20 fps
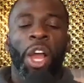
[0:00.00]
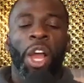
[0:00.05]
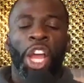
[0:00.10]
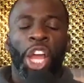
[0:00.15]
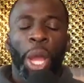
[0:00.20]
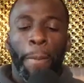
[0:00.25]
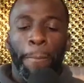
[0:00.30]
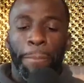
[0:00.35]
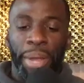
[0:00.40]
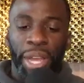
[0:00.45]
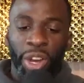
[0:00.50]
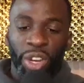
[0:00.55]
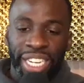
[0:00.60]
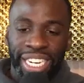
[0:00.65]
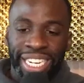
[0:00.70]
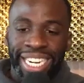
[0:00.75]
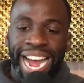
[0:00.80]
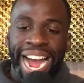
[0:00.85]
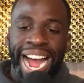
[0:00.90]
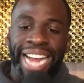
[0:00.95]
Building an
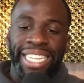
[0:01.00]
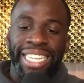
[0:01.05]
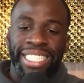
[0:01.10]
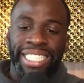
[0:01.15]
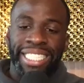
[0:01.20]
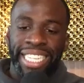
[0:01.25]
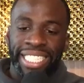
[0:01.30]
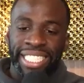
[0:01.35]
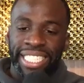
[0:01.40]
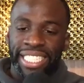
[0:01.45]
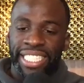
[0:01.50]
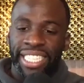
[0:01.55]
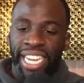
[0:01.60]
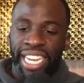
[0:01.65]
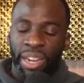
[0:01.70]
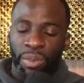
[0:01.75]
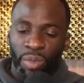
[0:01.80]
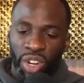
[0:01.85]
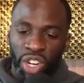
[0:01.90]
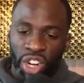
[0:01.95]
identity,
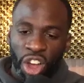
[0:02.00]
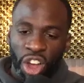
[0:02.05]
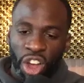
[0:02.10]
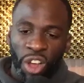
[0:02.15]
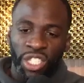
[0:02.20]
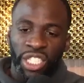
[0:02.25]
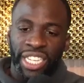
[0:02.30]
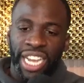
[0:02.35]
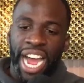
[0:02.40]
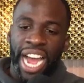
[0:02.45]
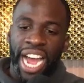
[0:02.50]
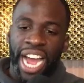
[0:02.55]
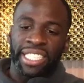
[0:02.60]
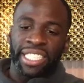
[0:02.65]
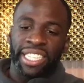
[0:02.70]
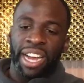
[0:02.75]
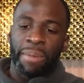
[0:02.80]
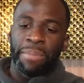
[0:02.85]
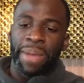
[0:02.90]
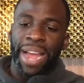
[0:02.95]
and when those guys
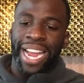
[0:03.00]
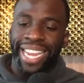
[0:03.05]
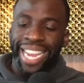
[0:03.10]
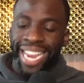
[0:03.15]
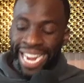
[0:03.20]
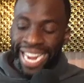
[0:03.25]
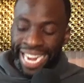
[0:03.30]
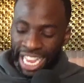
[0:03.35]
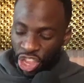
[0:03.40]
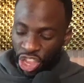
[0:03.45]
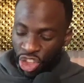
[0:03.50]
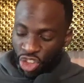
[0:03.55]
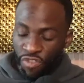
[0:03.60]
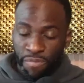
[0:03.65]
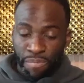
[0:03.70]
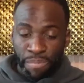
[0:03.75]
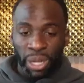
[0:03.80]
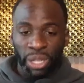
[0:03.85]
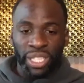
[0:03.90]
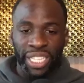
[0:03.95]
come back in and you've
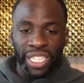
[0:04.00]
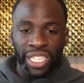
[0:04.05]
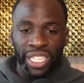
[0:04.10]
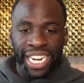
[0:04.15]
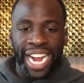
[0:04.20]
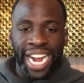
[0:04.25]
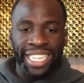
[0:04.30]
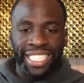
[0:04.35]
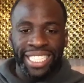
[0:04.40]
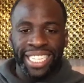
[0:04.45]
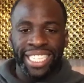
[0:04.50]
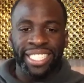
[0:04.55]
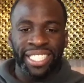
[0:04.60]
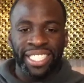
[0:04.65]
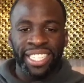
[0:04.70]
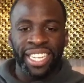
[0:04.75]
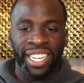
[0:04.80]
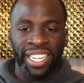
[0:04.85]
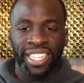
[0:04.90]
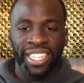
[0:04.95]
built an
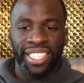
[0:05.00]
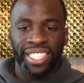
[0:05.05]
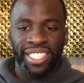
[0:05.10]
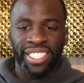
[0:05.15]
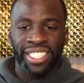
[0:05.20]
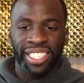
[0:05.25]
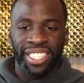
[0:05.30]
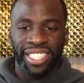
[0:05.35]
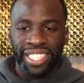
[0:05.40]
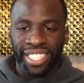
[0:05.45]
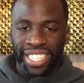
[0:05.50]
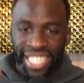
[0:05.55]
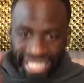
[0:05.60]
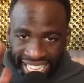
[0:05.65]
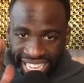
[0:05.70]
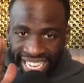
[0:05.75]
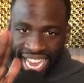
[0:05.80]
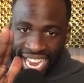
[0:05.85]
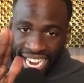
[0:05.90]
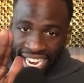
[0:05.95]
identity,
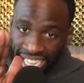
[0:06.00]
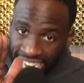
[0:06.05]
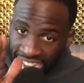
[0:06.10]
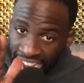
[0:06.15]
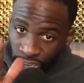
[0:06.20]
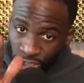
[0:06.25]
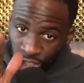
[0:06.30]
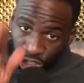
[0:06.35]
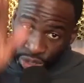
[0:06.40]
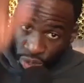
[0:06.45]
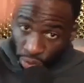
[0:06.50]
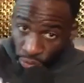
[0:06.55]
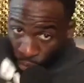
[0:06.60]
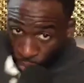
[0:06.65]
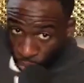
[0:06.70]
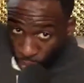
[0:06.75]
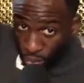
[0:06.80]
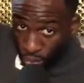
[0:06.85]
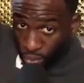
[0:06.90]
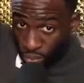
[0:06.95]
then that allows you to...